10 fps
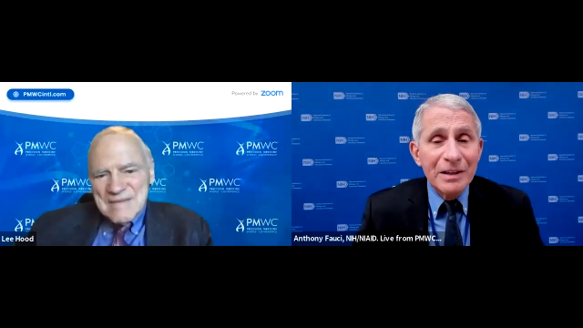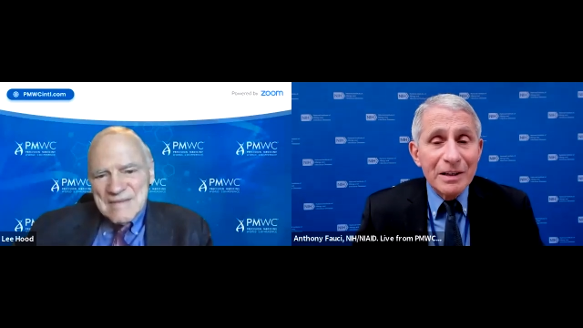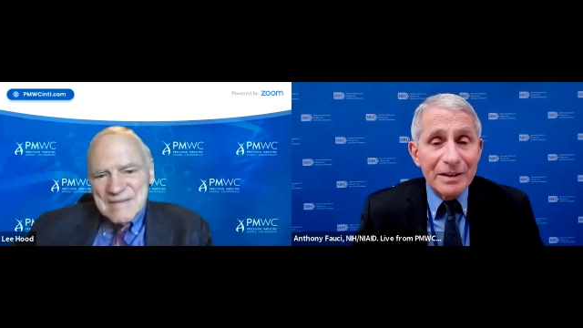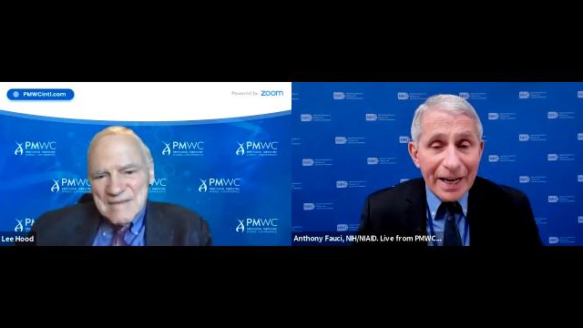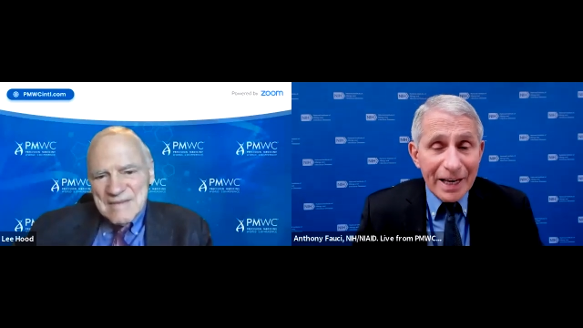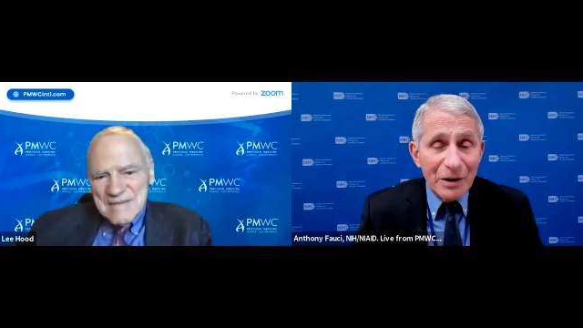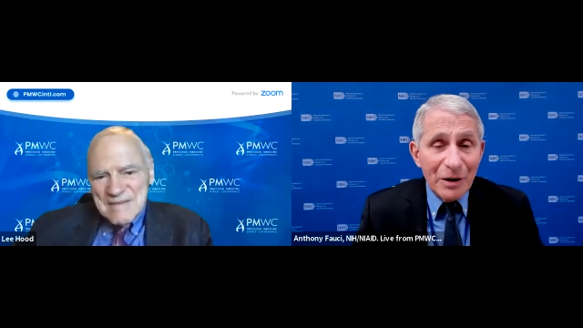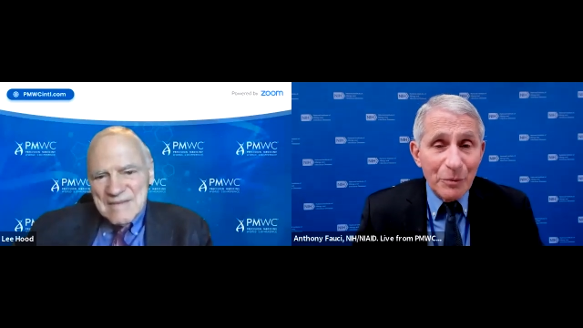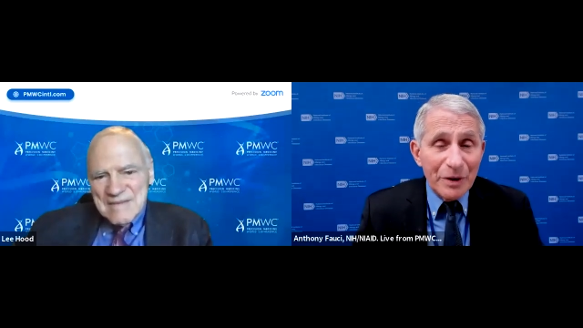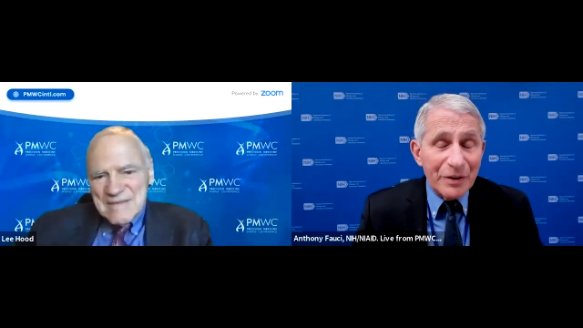
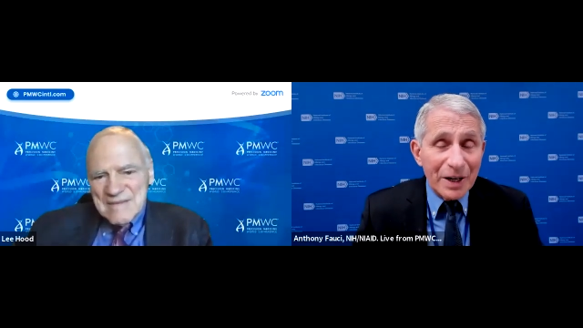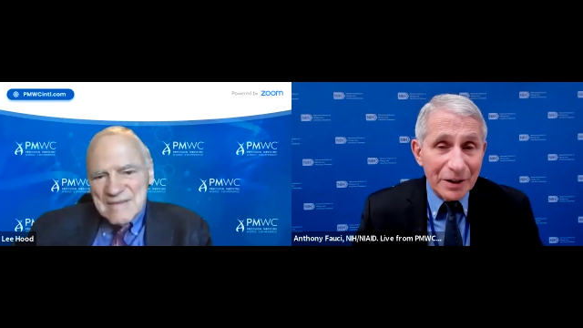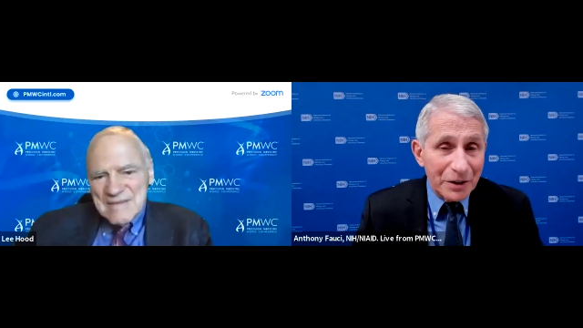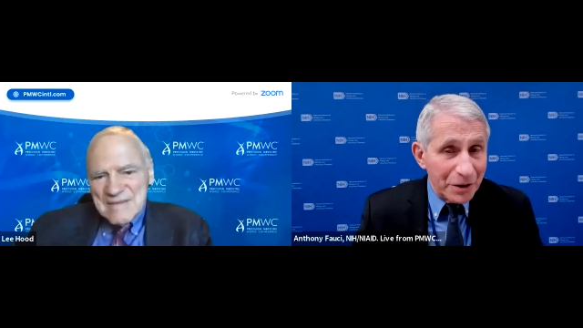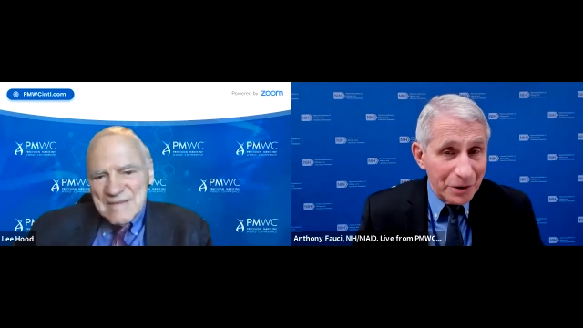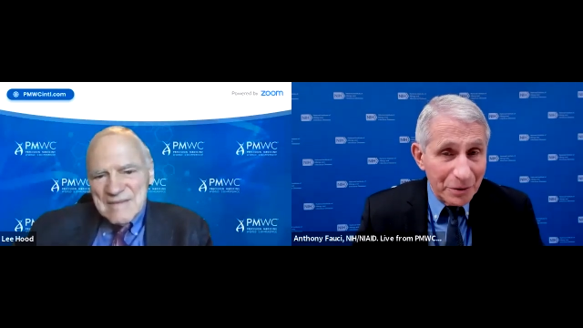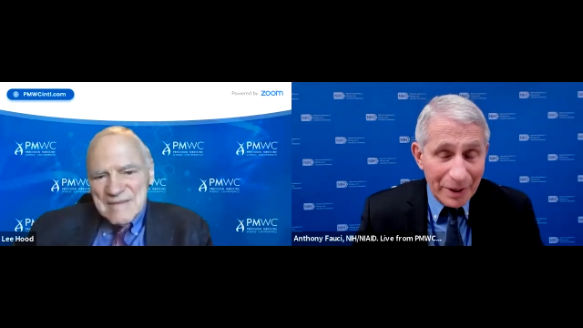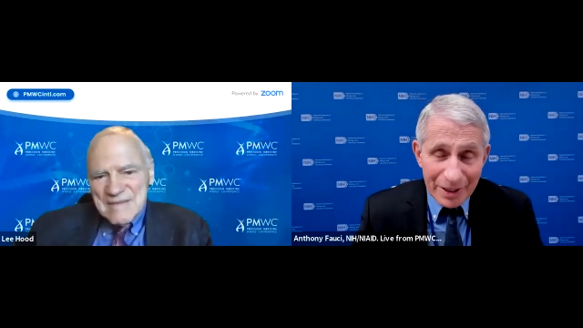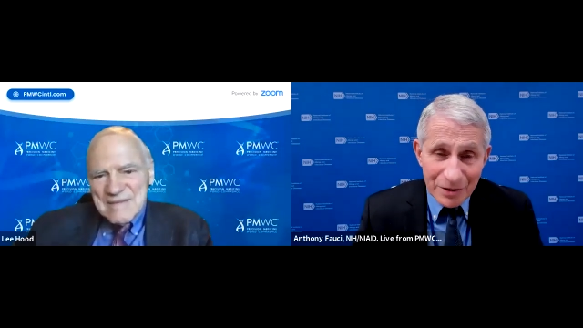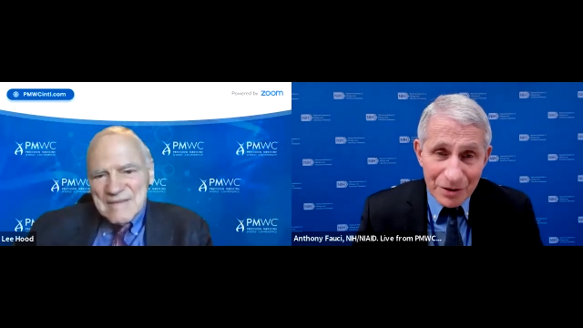Speaker 1: Then we've got to do,
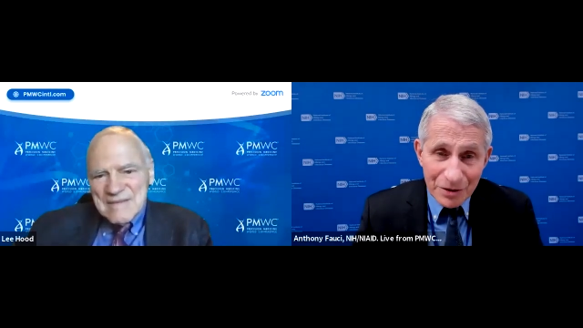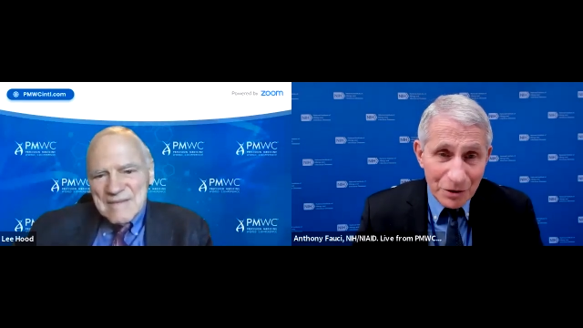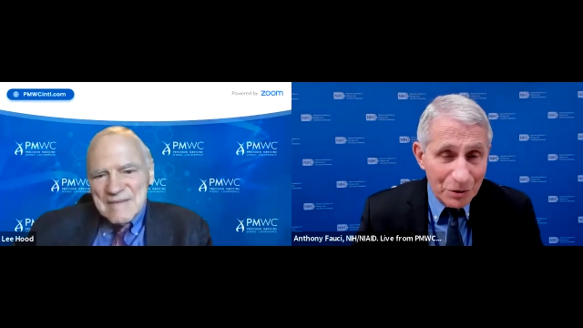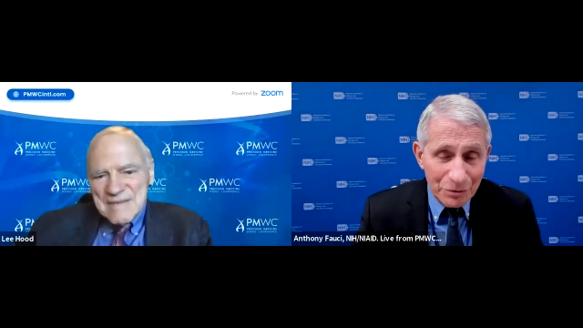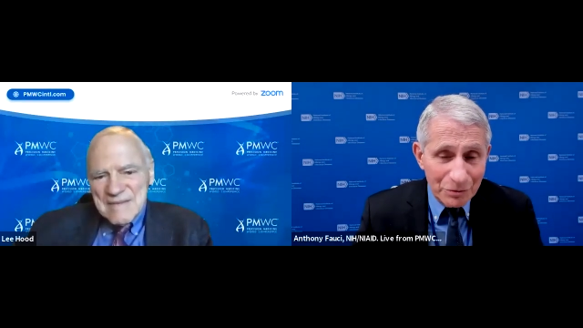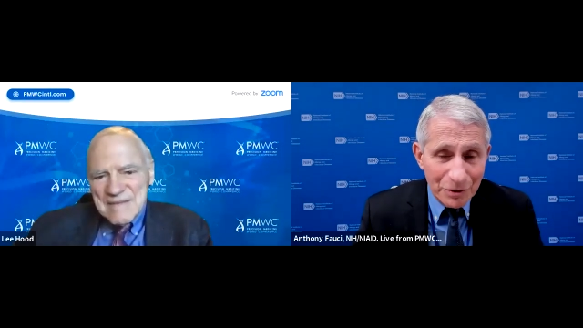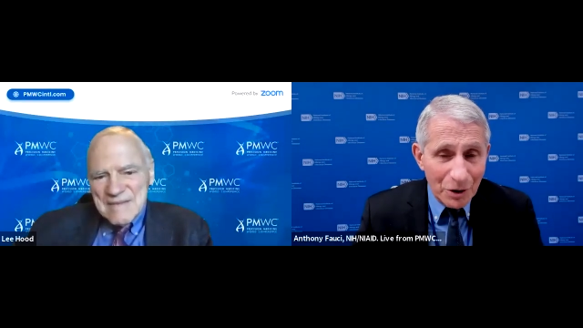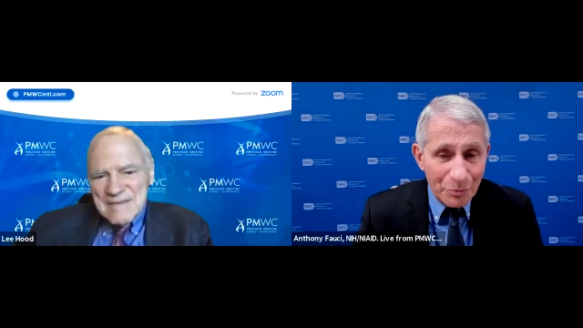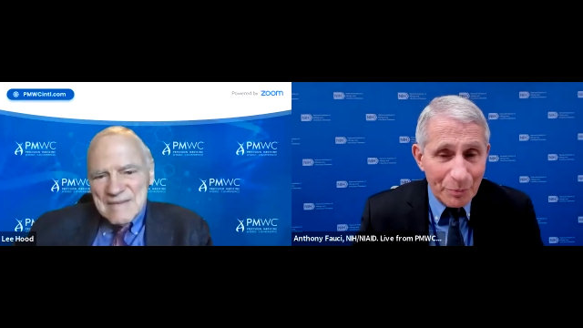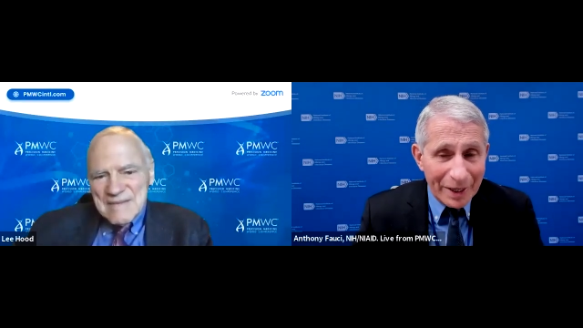as you
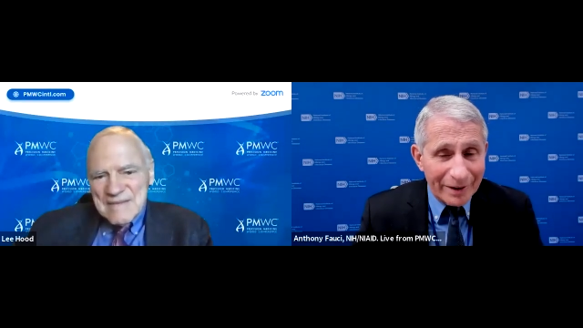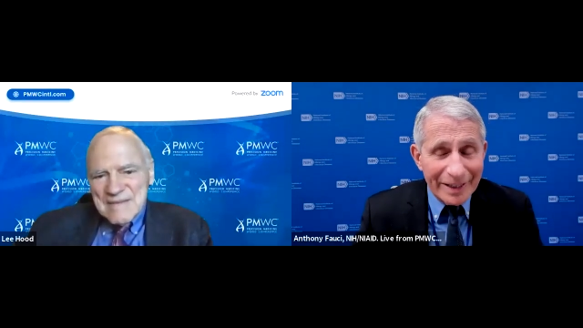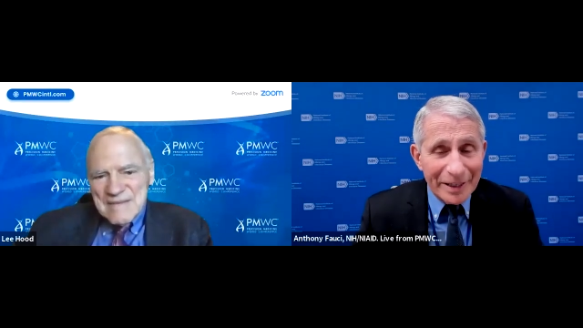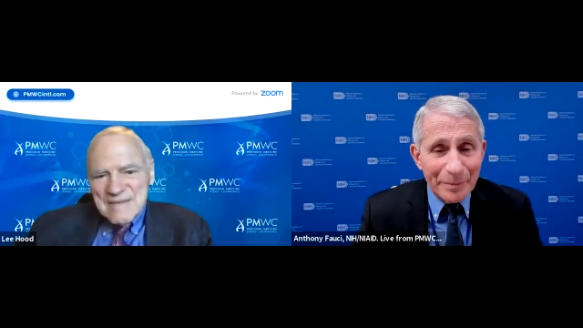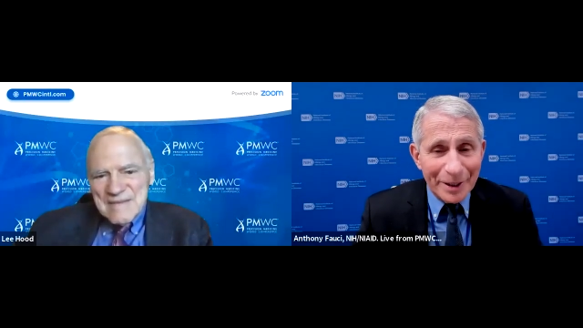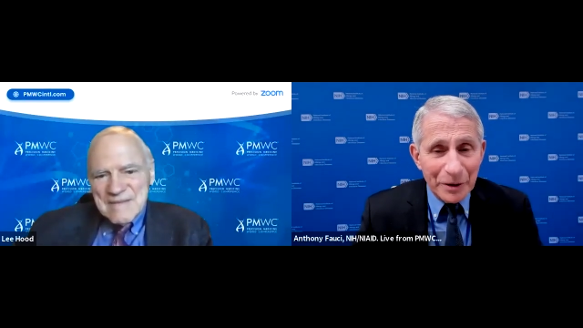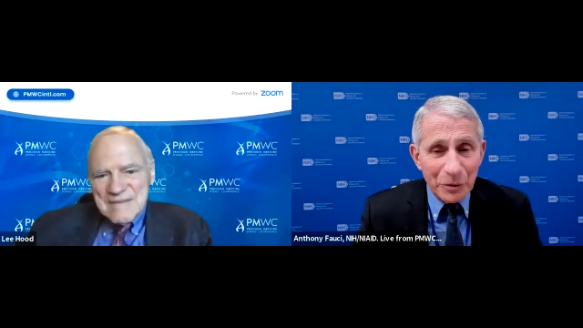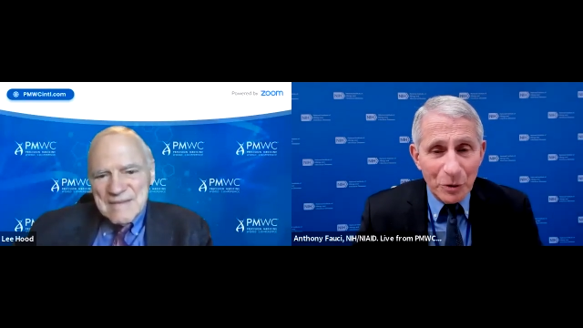know better than anybody in the